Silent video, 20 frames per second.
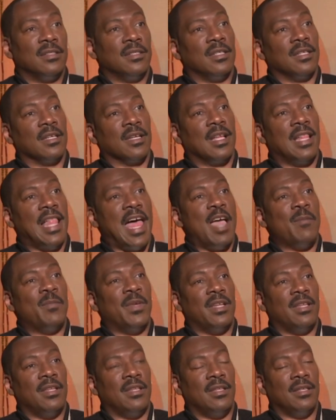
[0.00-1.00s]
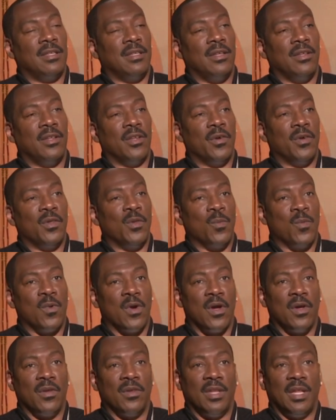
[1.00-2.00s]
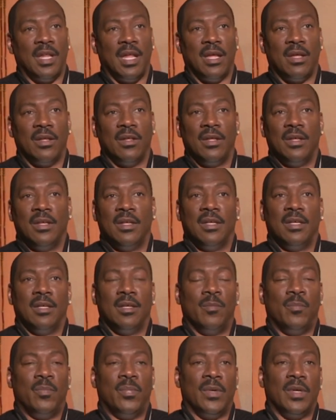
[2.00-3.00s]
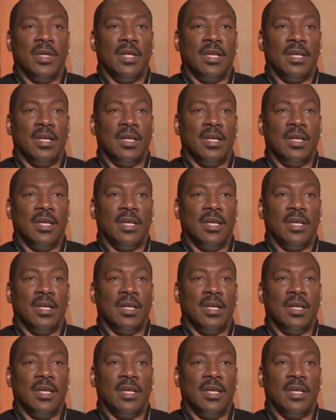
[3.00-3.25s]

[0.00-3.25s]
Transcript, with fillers: the climate you know in the world now, but.